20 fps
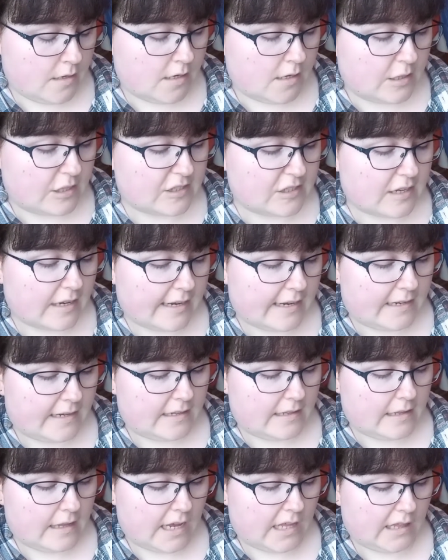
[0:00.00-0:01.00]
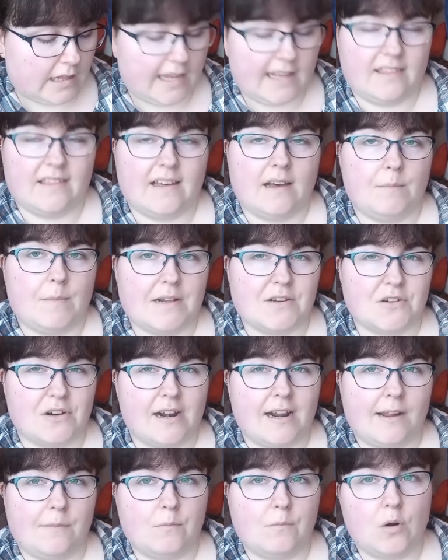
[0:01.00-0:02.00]
because I like that better, and
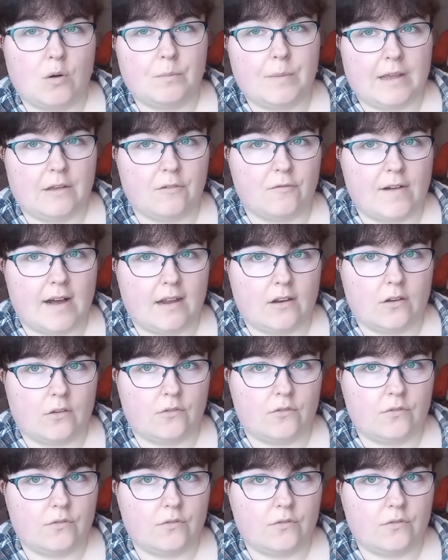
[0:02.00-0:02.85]
I'm not a big fan of